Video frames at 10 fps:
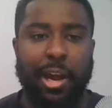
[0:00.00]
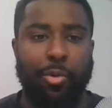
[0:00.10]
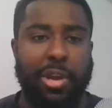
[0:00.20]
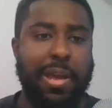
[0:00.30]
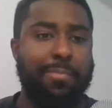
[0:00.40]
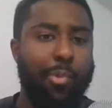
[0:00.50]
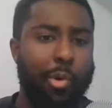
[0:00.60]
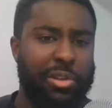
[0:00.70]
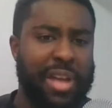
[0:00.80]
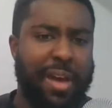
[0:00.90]
Raheem
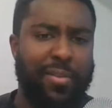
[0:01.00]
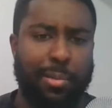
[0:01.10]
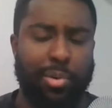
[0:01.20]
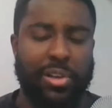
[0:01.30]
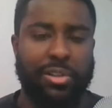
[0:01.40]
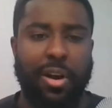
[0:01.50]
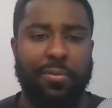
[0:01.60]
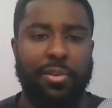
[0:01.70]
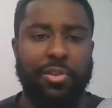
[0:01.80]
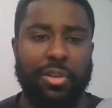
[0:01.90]
Morris having a press
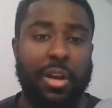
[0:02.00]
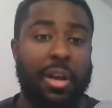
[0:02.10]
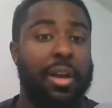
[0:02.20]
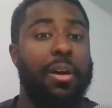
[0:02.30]
conference